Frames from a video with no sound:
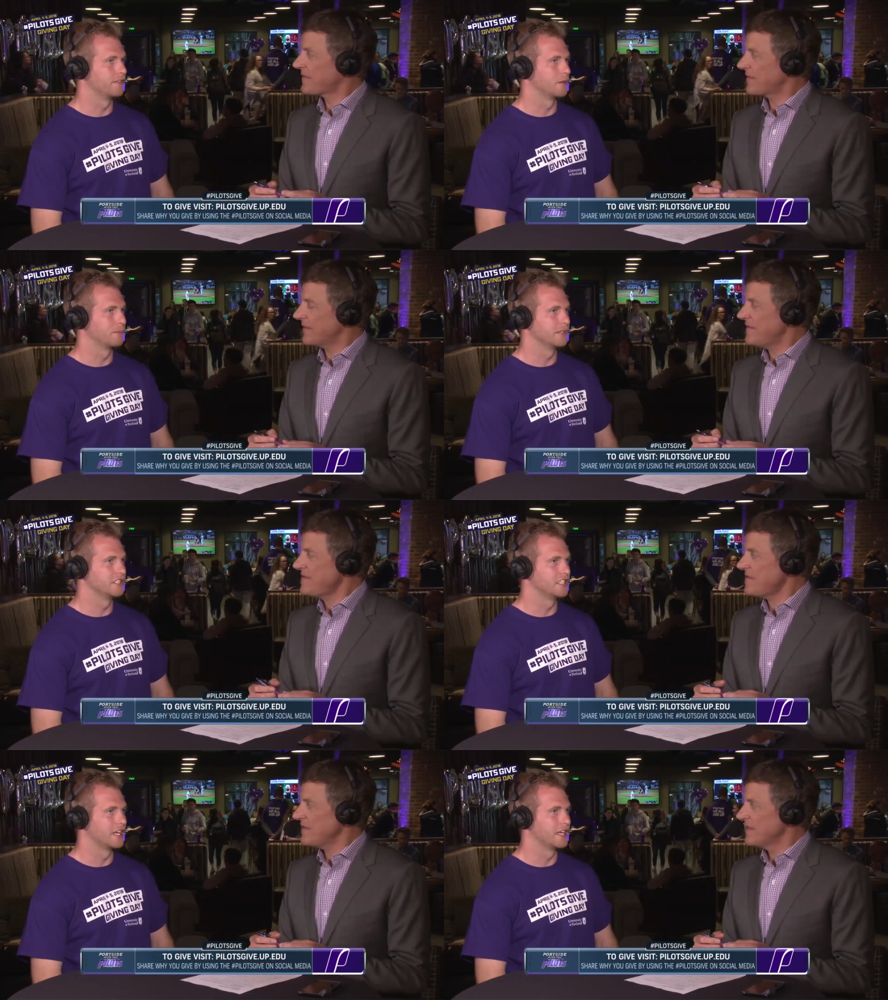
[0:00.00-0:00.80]
Speaker 1: kind of
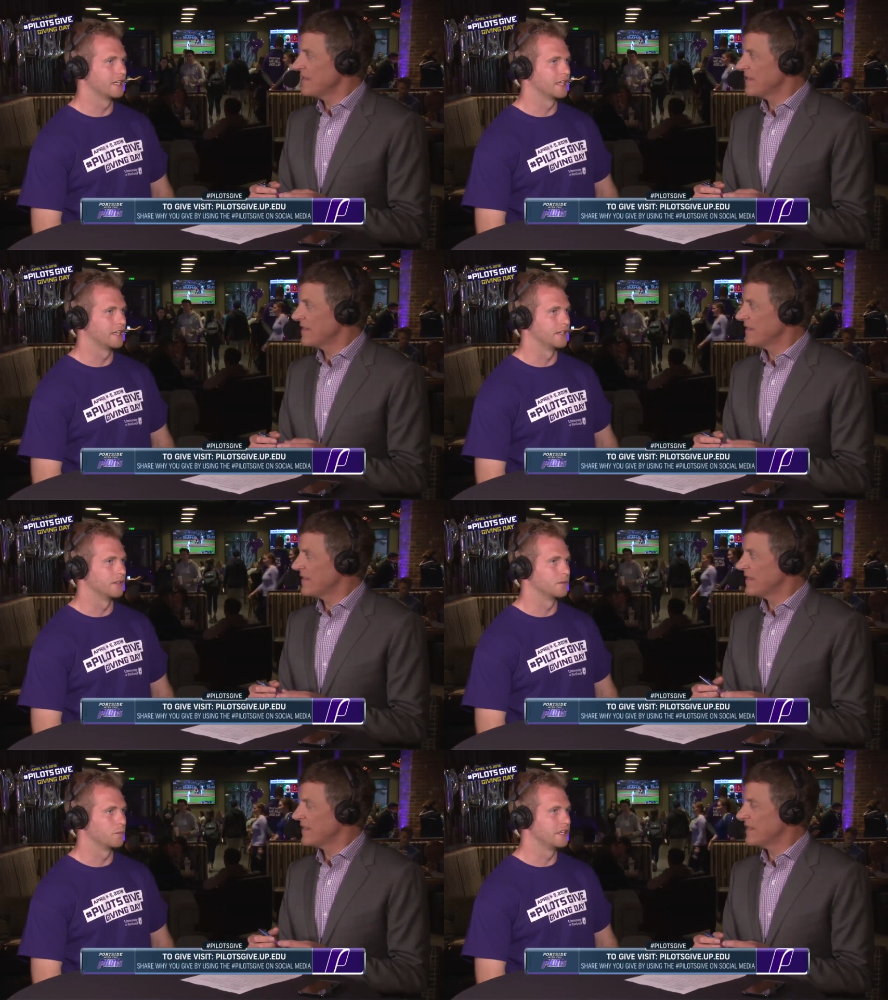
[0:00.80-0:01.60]
appreciate
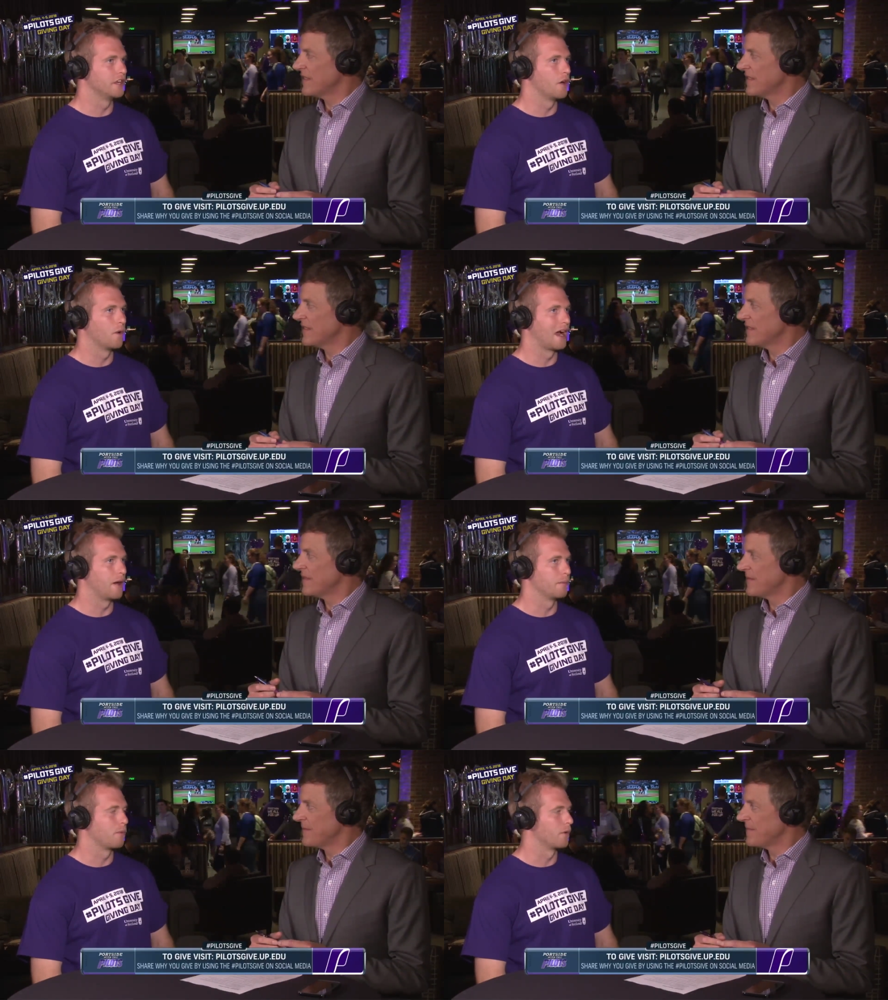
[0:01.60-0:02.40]
and we know
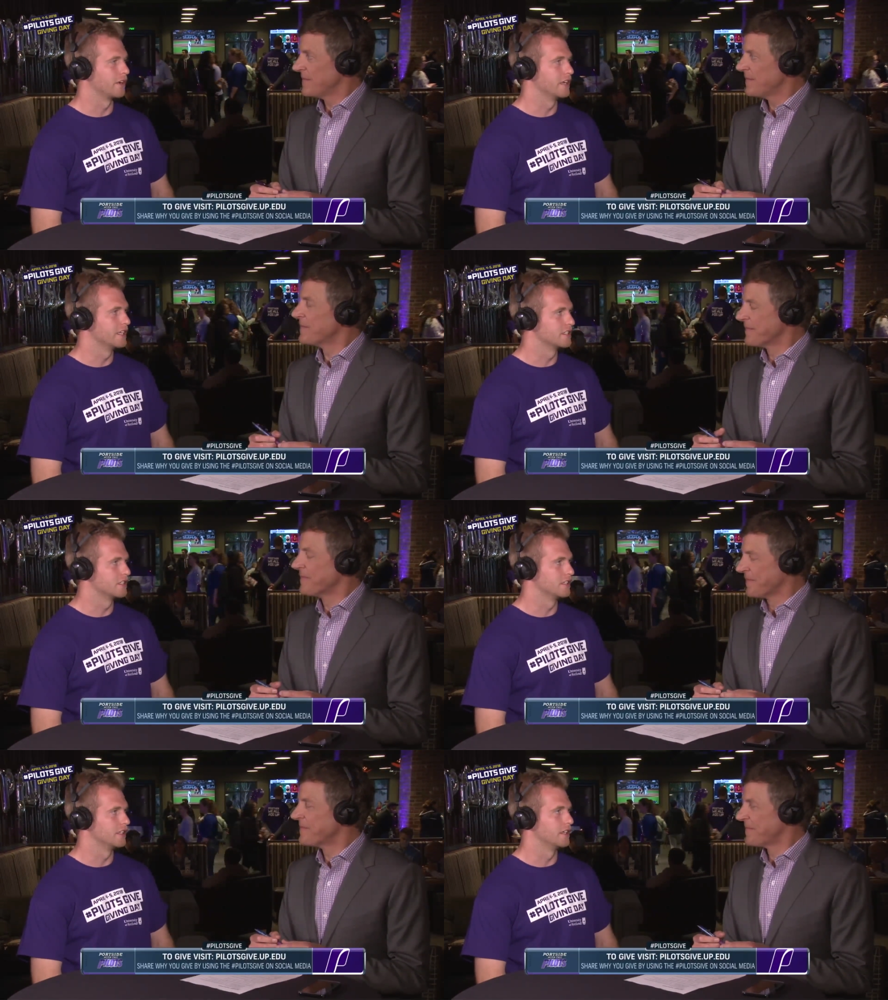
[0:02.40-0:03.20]
how important it
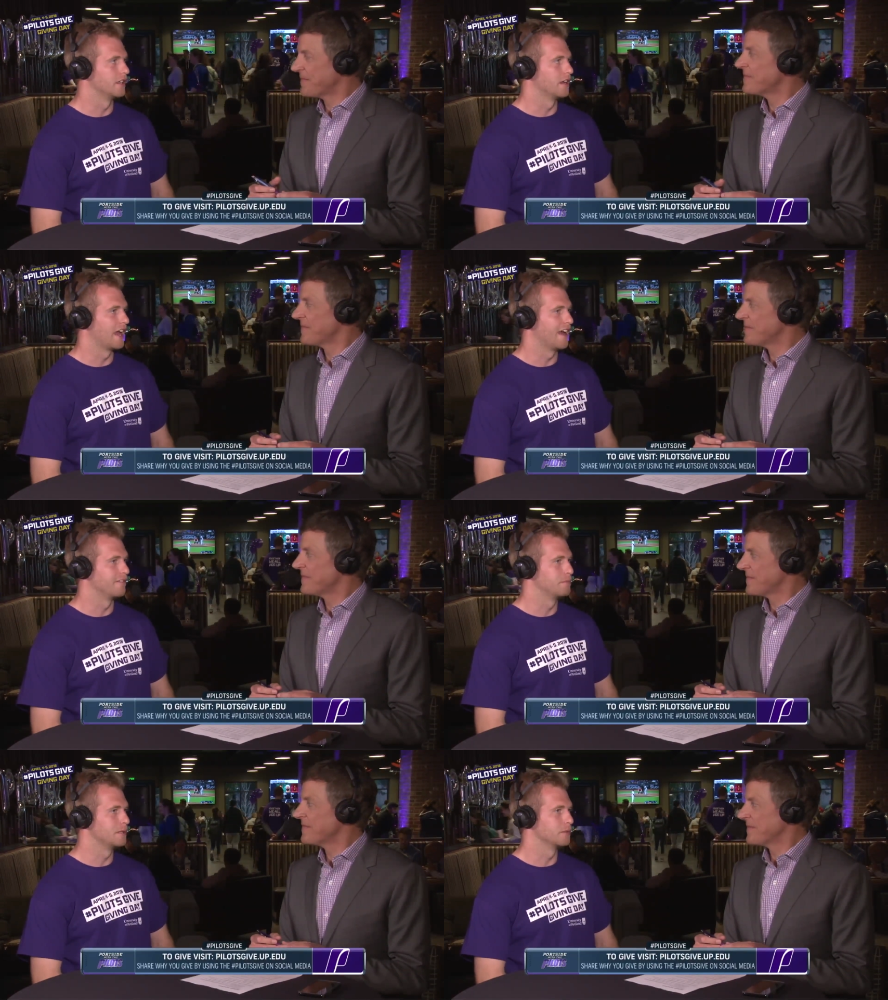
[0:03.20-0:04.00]
is to
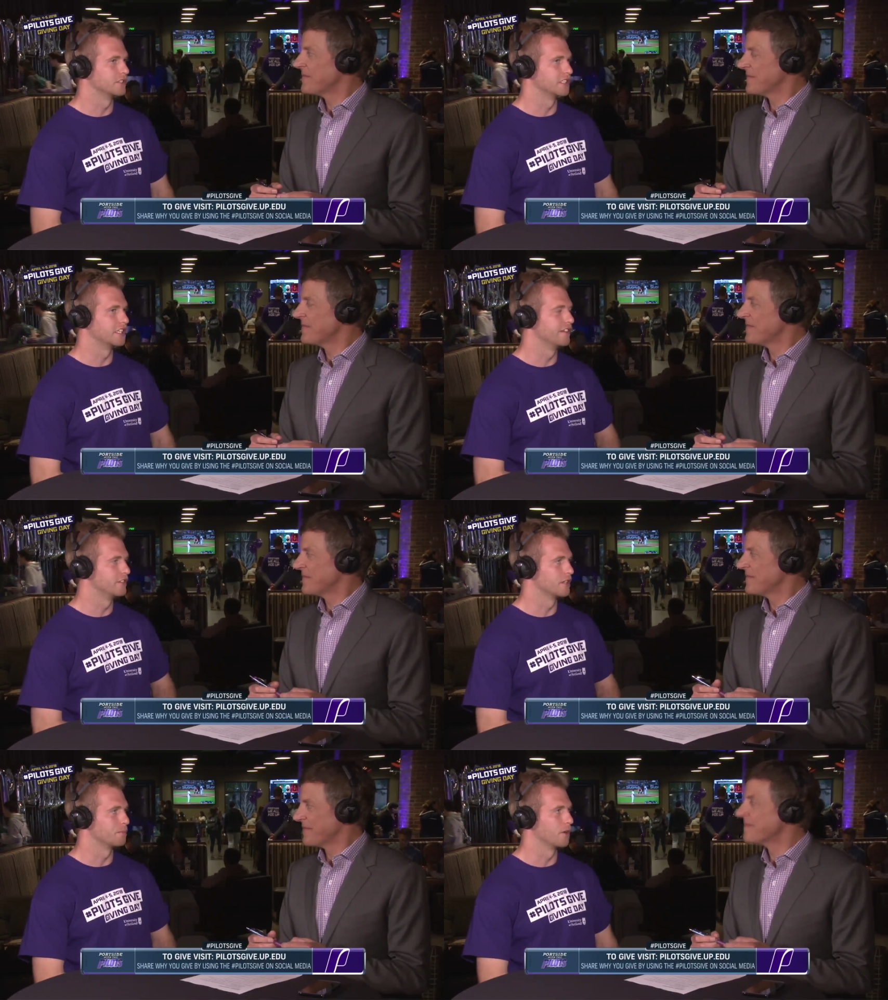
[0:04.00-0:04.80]
have people to
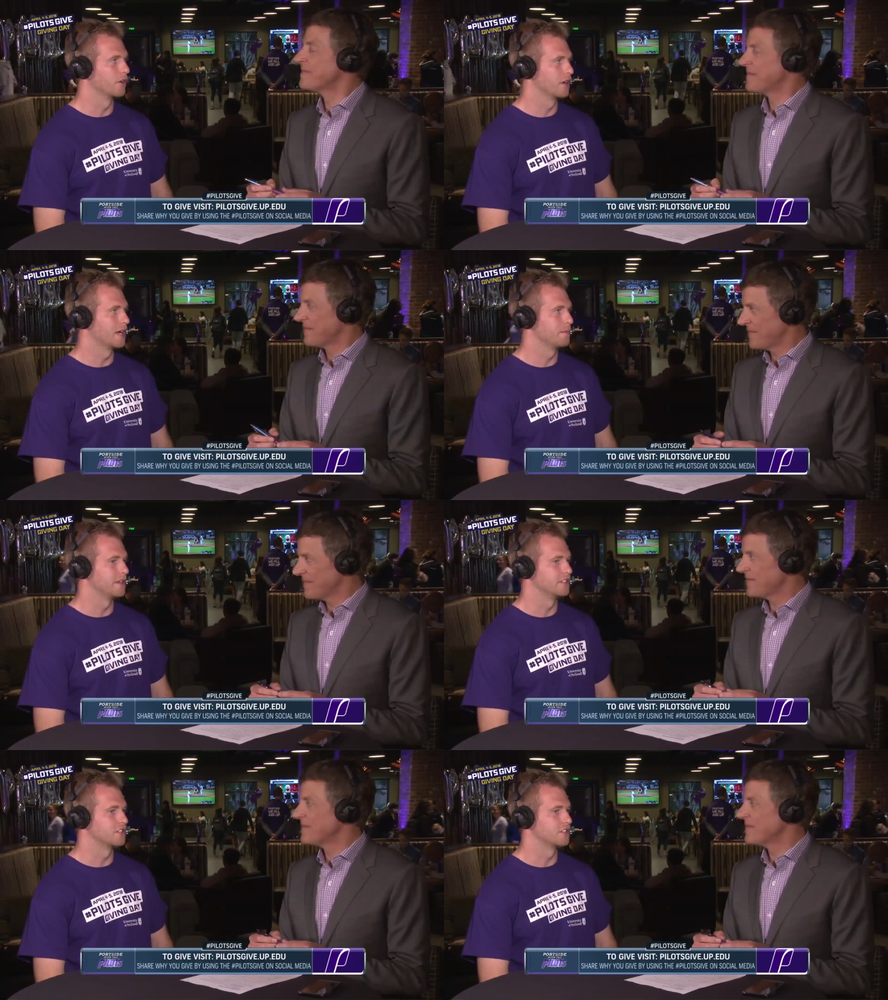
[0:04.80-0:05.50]
give to the program,